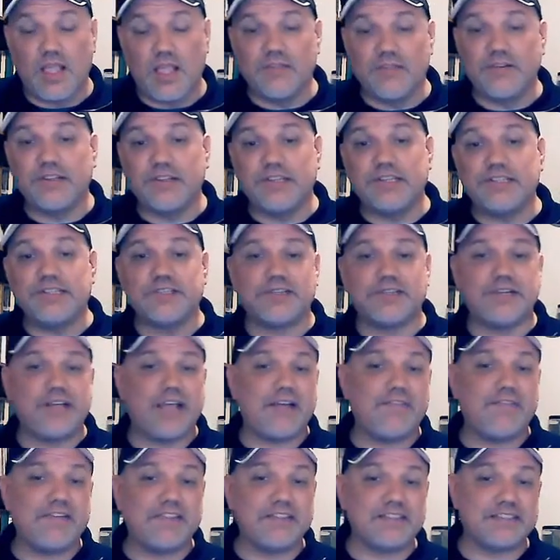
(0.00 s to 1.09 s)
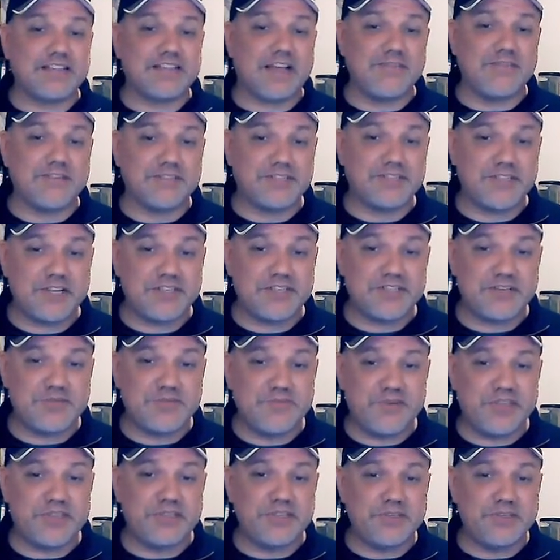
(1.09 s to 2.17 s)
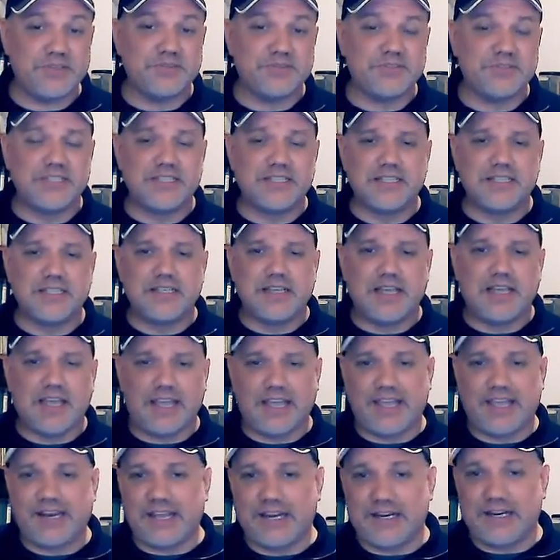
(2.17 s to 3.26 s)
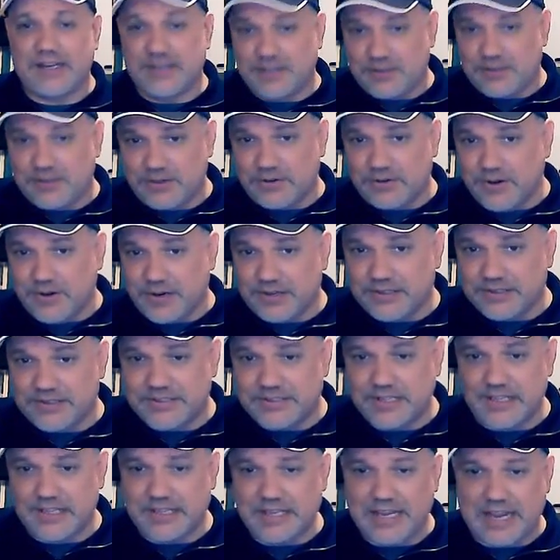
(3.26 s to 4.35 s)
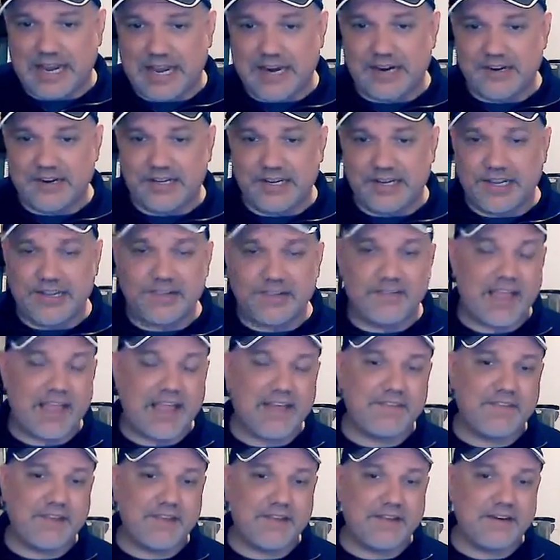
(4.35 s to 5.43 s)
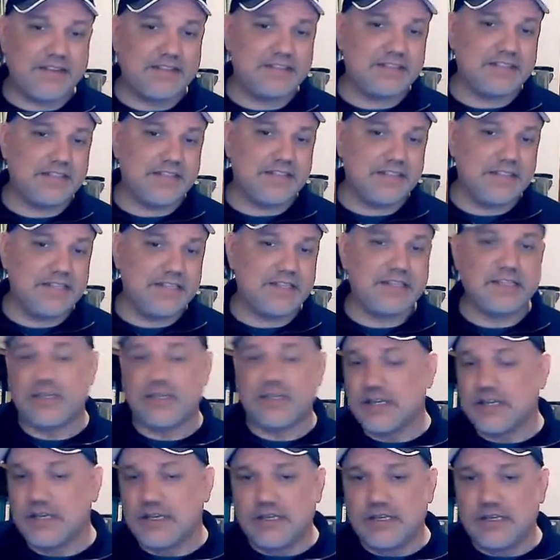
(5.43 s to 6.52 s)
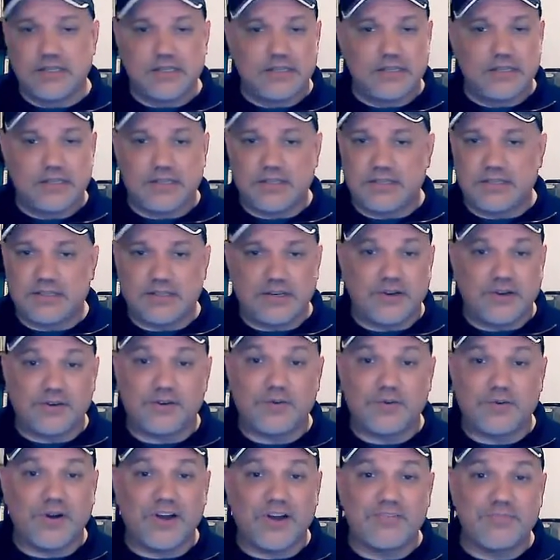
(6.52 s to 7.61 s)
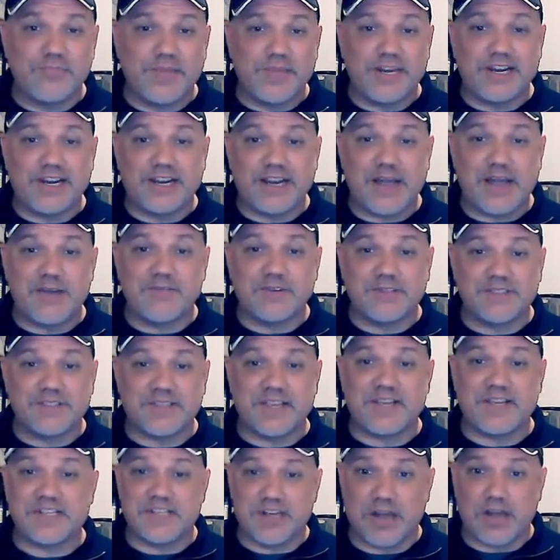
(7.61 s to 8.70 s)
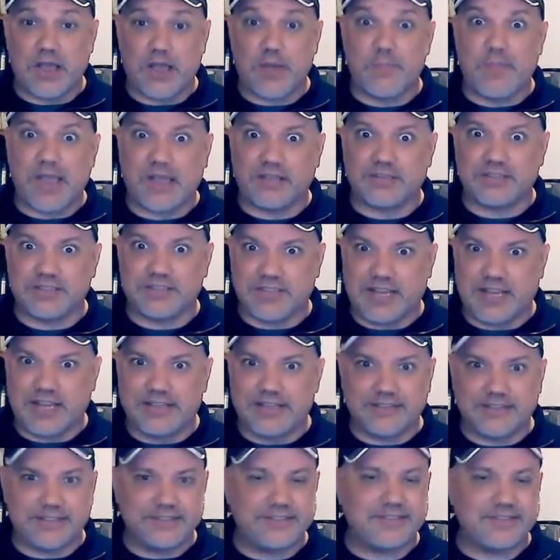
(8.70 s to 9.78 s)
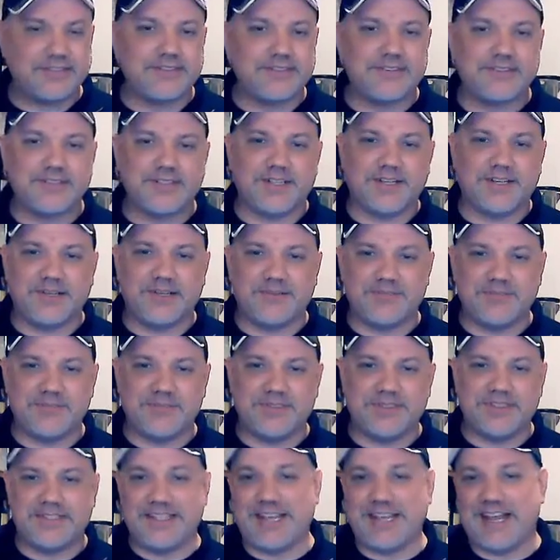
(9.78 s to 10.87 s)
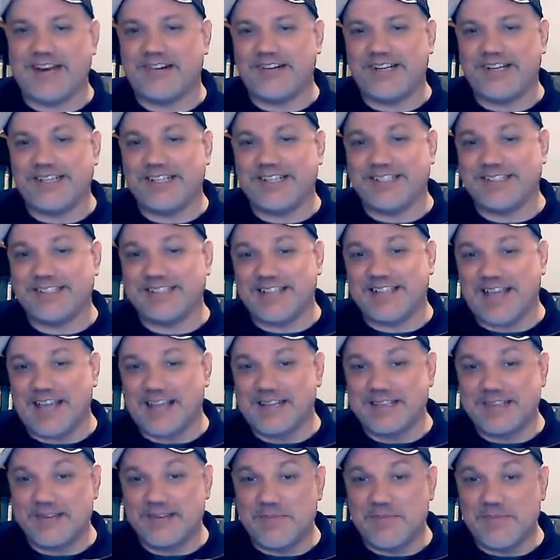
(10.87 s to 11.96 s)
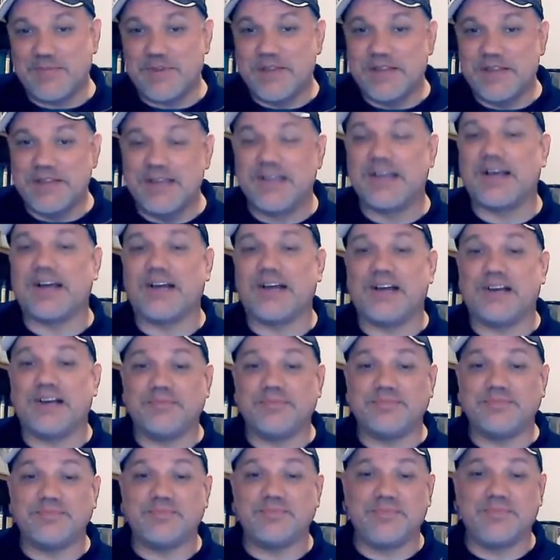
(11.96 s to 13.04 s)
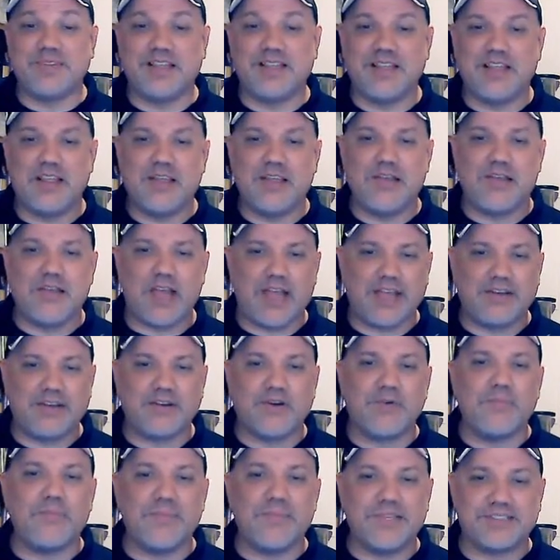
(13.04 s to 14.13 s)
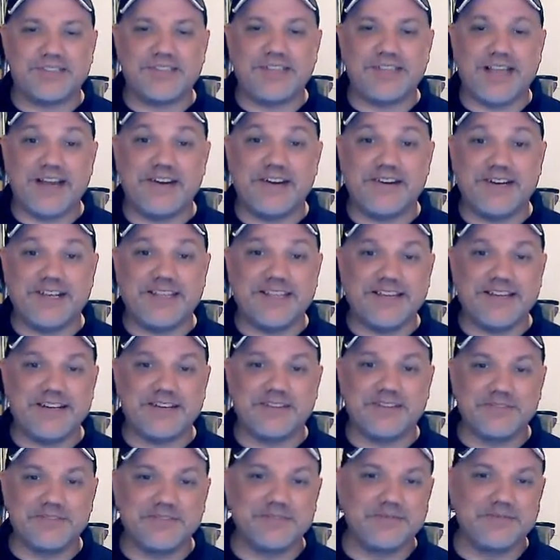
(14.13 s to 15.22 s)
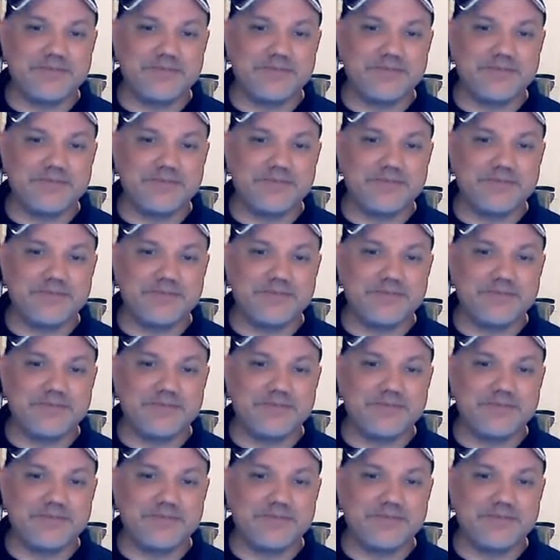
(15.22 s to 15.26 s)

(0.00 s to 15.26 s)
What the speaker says: I really enjoyed having this conversation with you, and I do understand the irony of having an extended, 12-minute conversation about silence. The irony does not. I don't miss the irony there.